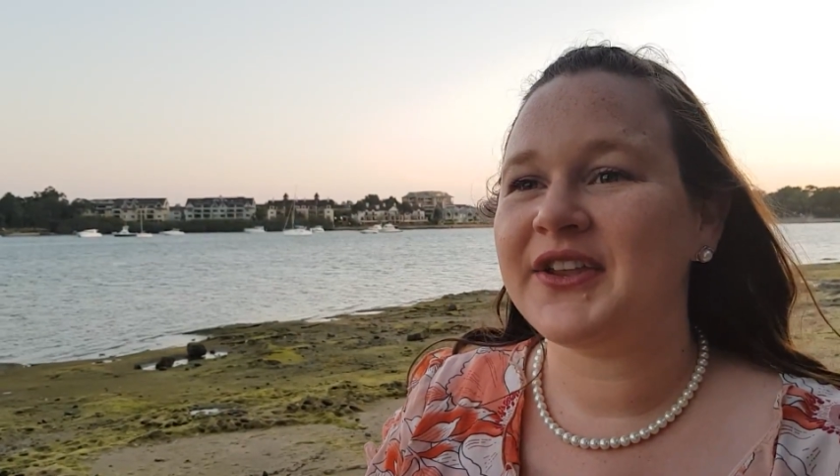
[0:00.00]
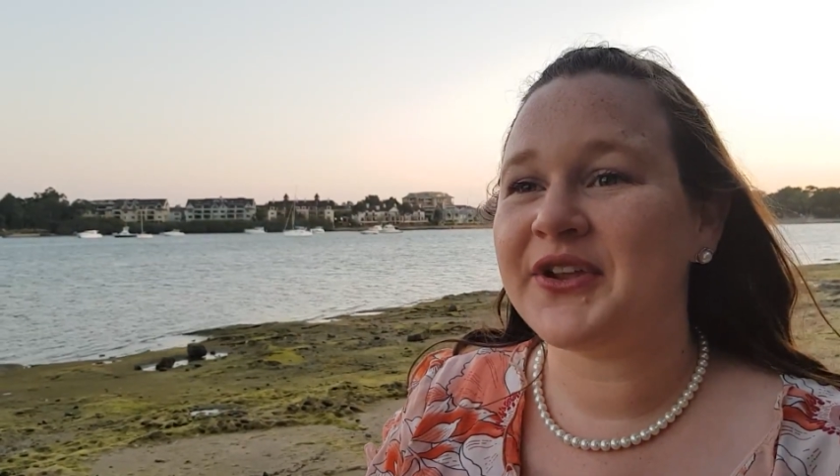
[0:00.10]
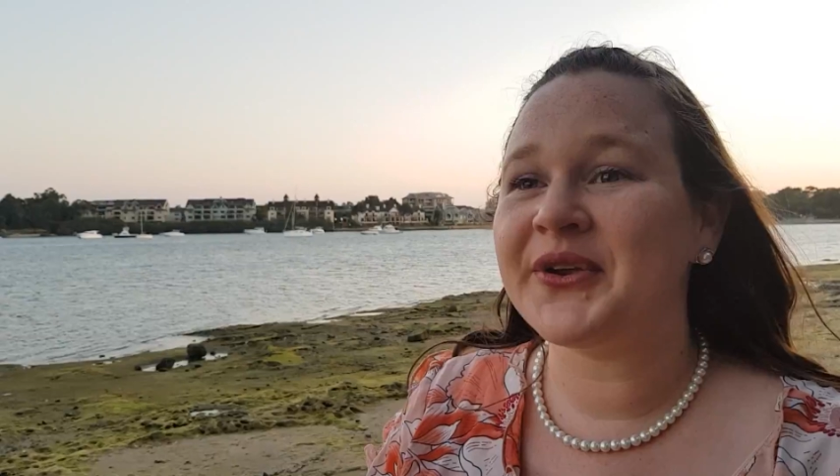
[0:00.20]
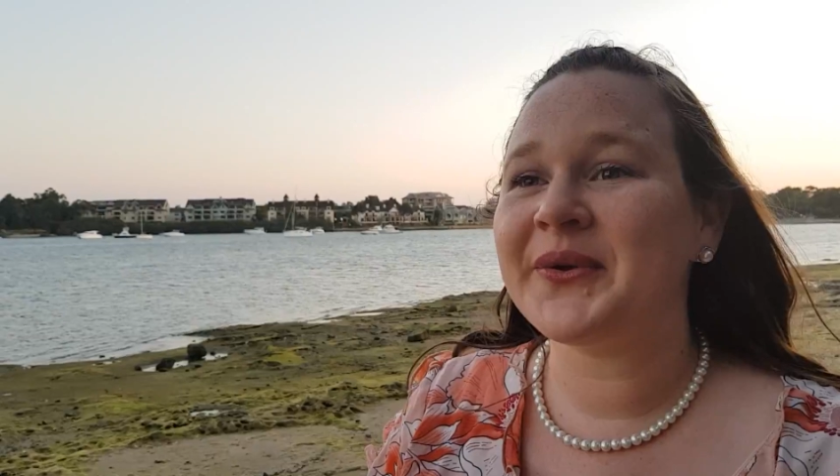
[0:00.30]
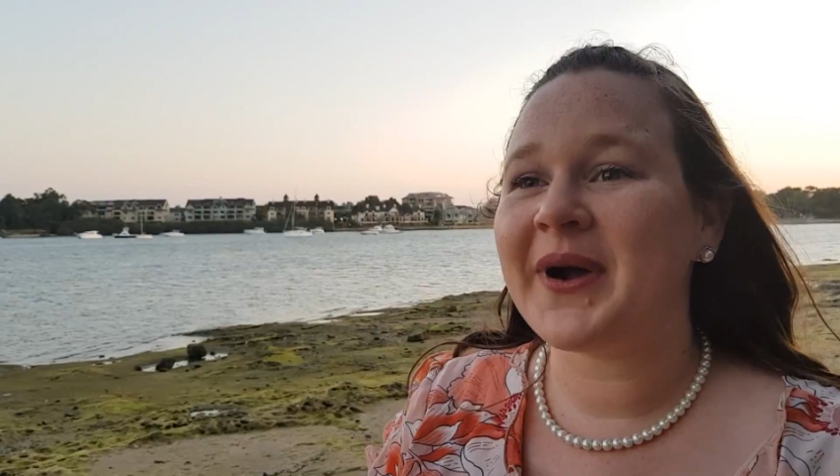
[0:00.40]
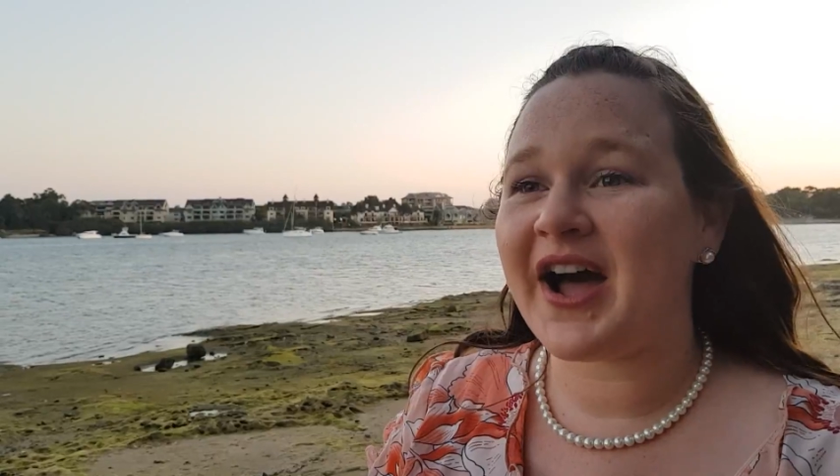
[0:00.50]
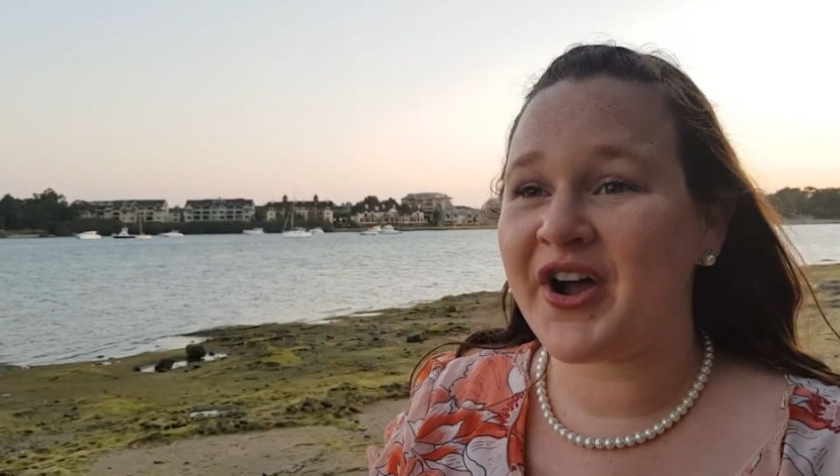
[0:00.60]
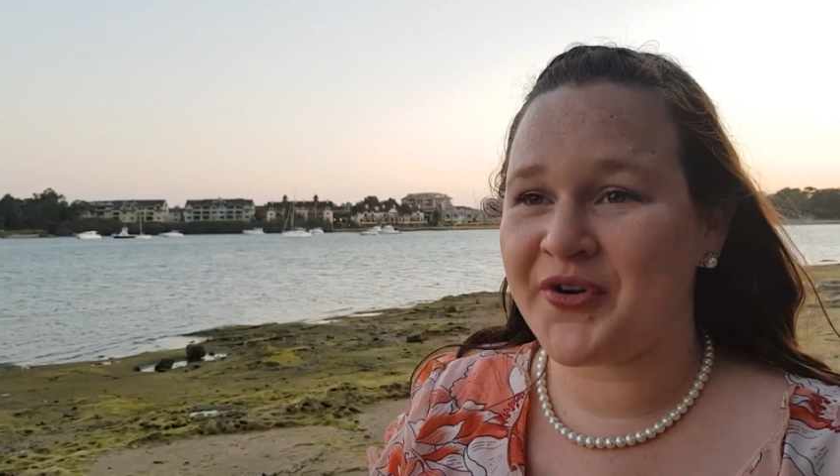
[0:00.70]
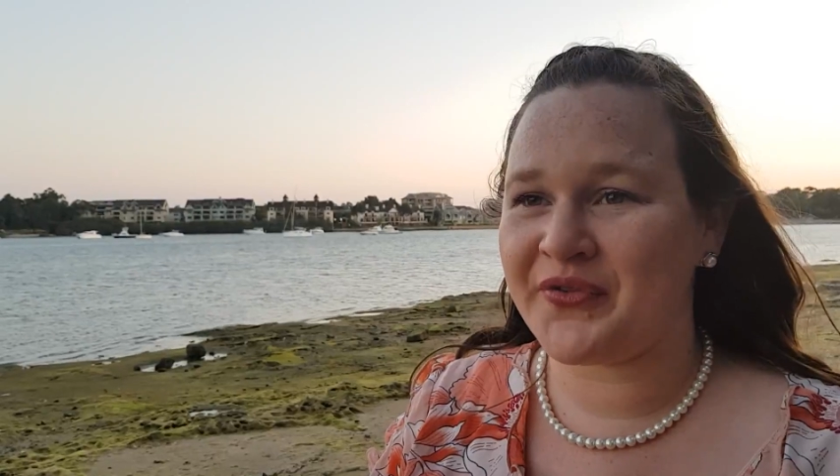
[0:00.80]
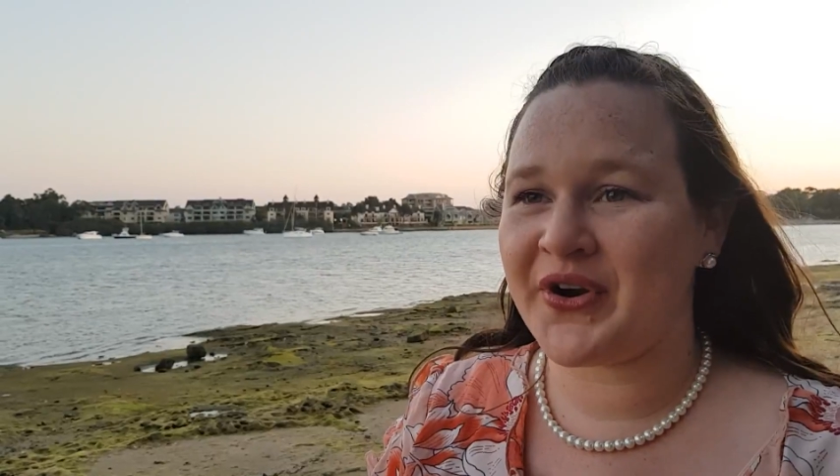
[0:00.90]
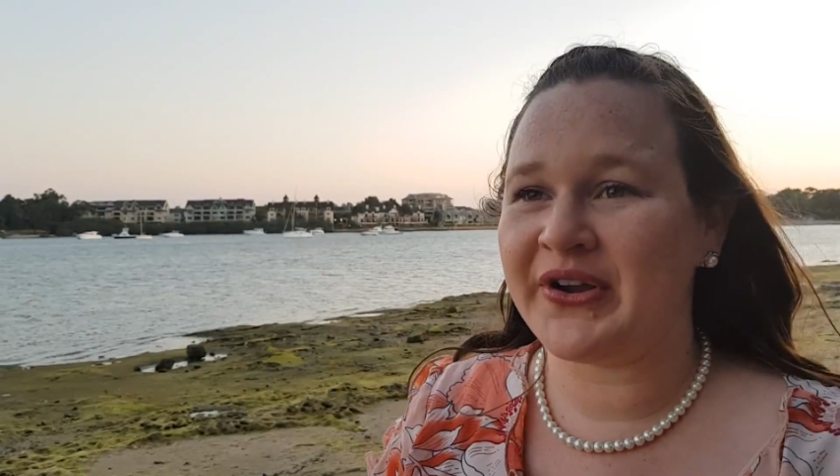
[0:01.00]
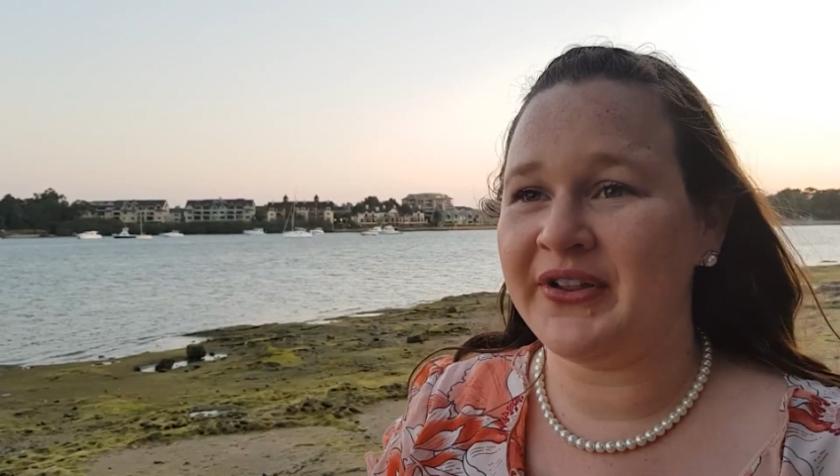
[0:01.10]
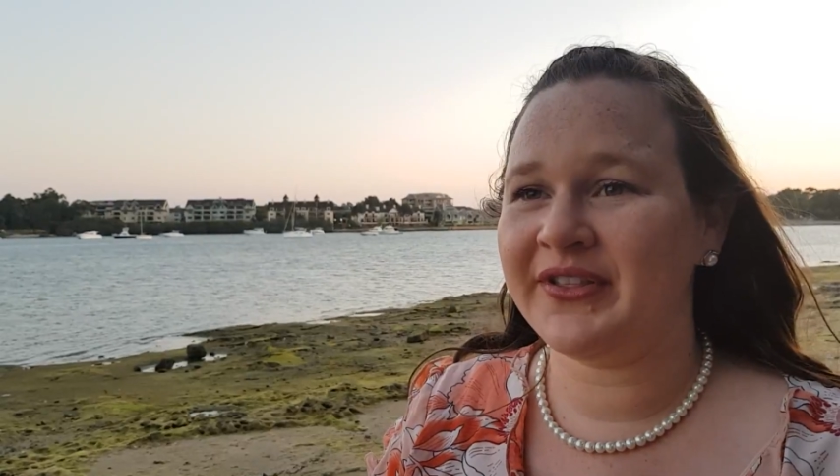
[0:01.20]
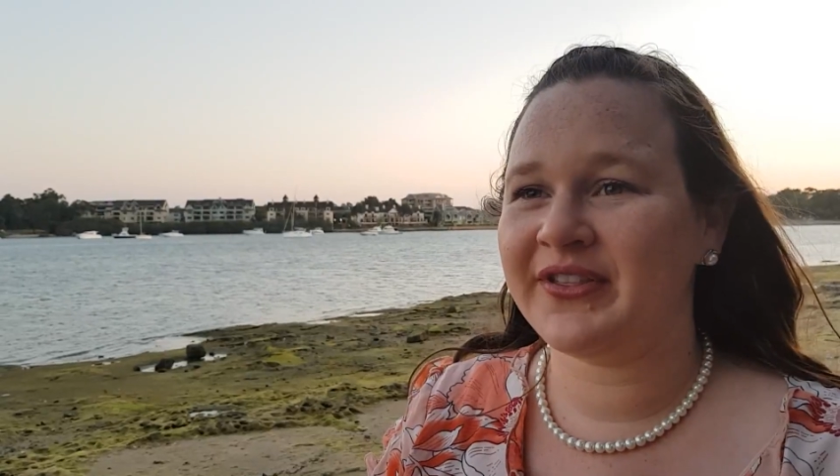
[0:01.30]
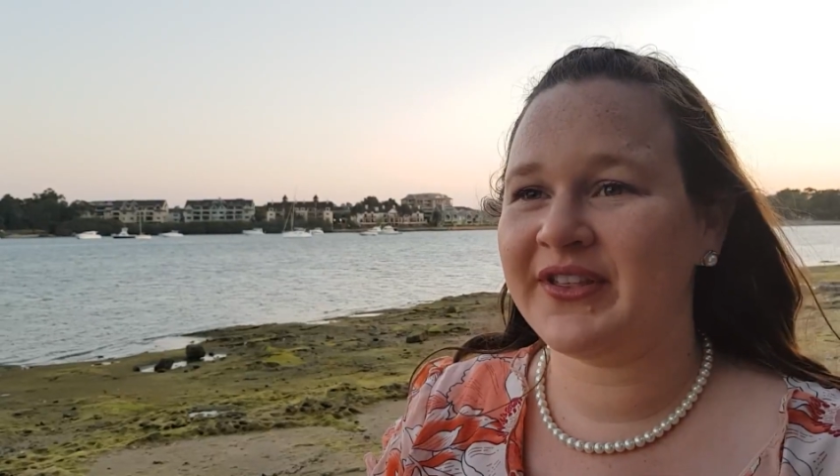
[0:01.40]
You are
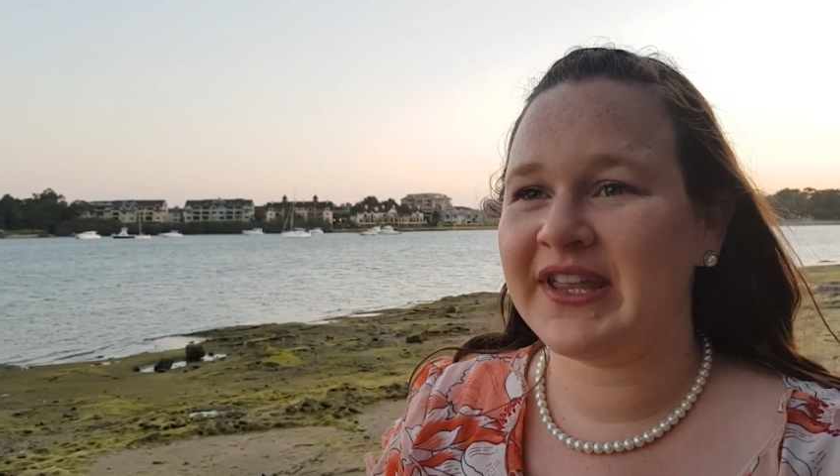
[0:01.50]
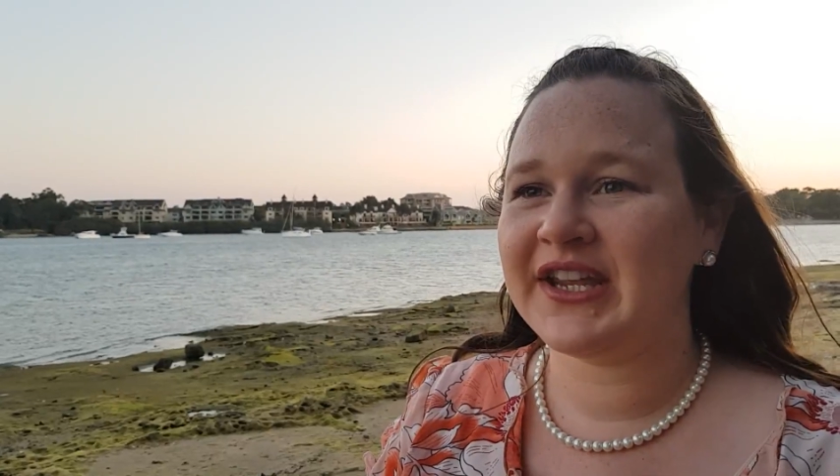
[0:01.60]
growth,